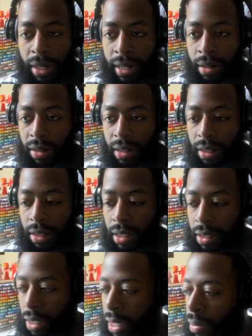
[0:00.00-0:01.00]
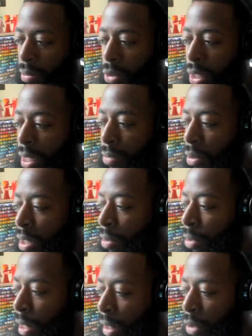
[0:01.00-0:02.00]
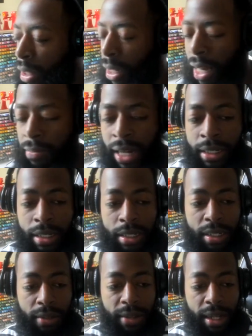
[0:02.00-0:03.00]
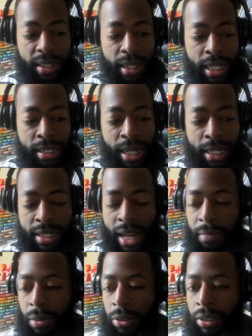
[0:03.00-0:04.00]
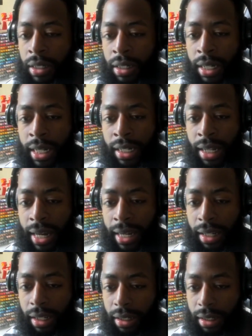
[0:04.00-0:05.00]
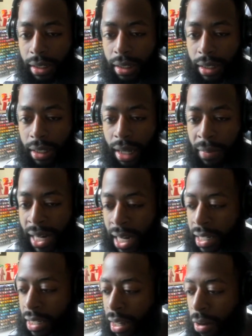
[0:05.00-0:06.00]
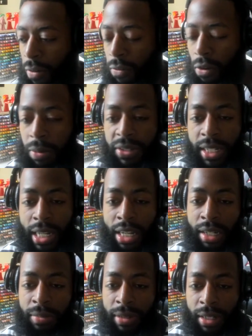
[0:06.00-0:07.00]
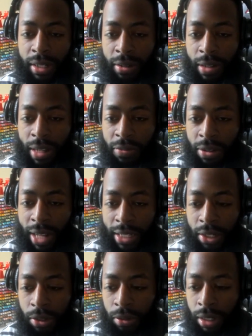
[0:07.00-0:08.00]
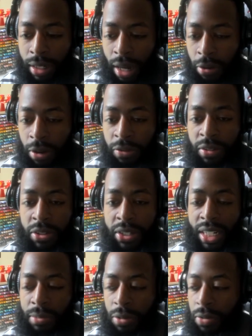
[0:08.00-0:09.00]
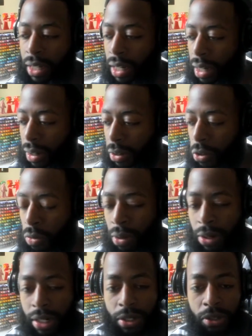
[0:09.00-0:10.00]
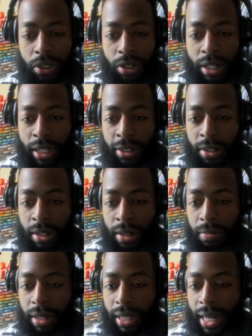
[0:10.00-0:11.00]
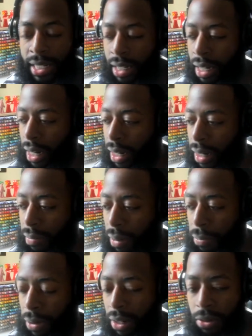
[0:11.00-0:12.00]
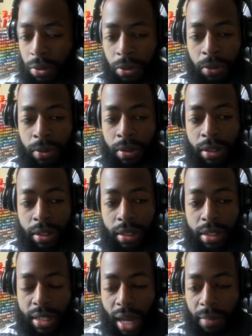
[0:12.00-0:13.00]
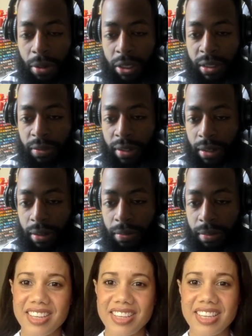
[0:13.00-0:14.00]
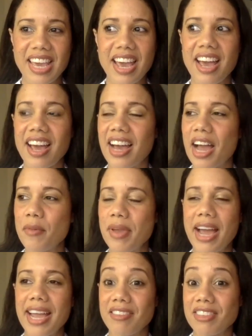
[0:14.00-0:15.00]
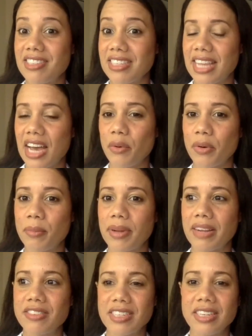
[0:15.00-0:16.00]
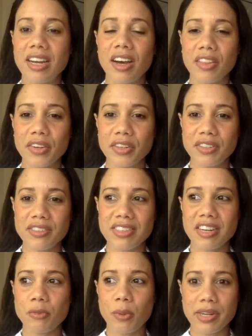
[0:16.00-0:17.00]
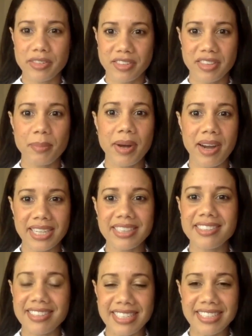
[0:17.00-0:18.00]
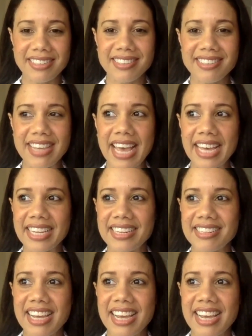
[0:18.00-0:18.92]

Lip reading: But with claymation and stuff like that, that's like stop motion and like I mean that's its own form of tedium, if you like to do it. I don't know if you've ever seen the movie Kubo and the Two Strings, but that's a pretty cool stop motion film. Yeah, I mean, I haven't seen that one, but I've seen others and I've watched the behind the scenes, and